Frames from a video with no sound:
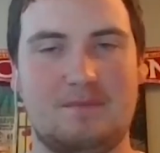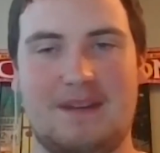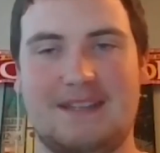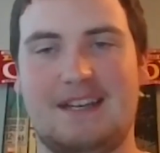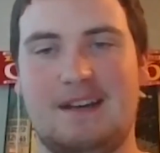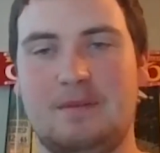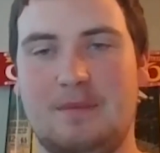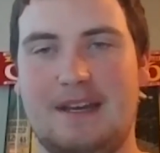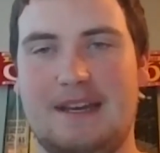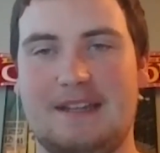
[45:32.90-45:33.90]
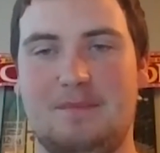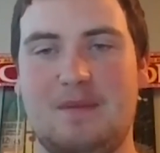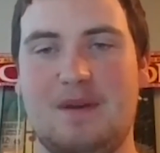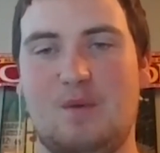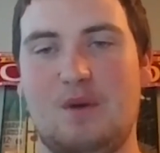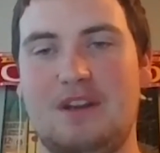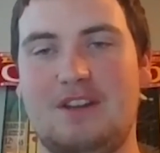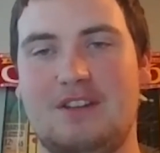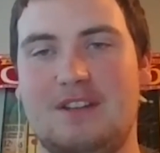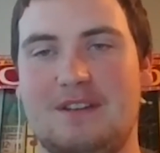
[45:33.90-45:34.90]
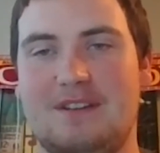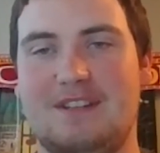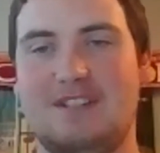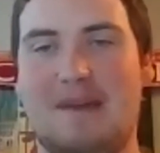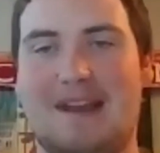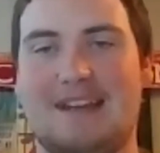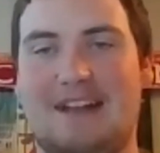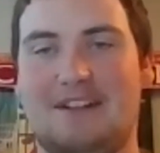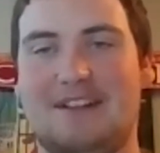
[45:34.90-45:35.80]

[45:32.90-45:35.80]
just made that up in my head. Maybe I wanted you to smack an